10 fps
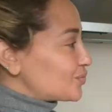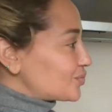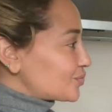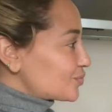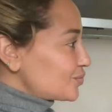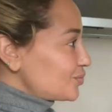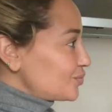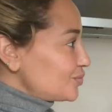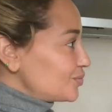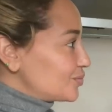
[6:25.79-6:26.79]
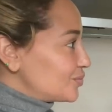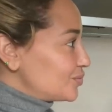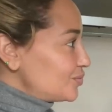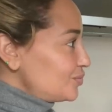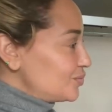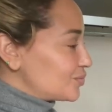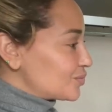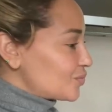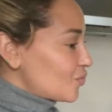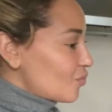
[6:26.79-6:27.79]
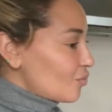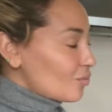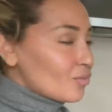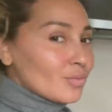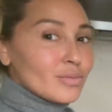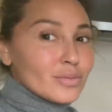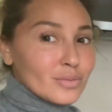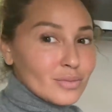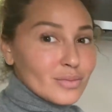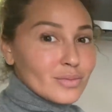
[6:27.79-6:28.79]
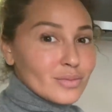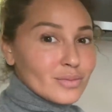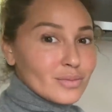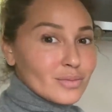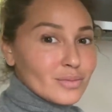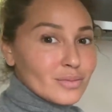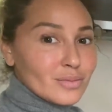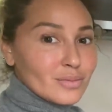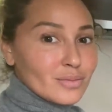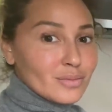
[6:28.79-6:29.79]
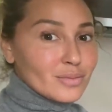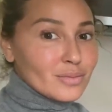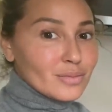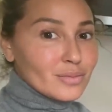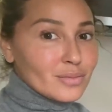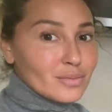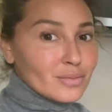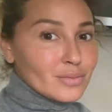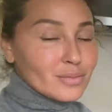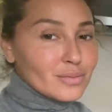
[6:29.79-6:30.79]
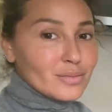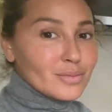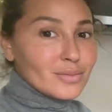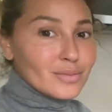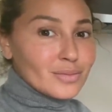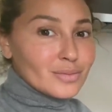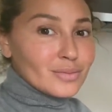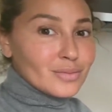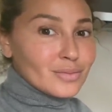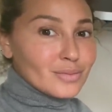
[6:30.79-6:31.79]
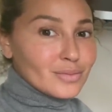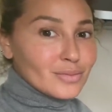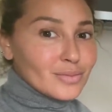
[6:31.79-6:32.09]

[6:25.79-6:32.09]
The person shown says nothing.